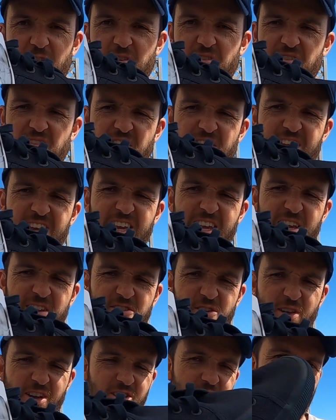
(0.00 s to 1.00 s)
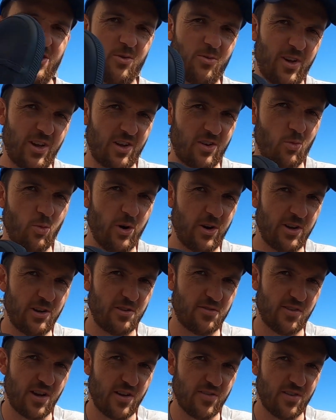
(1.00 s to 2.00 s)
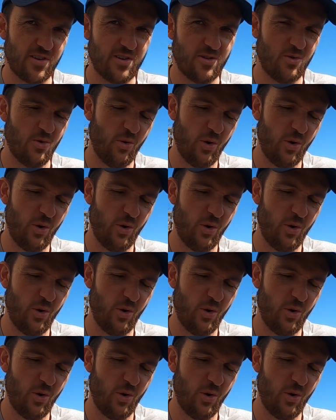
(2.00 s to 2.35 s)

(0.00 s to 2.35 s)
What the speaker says: you see, so that can work in its favour,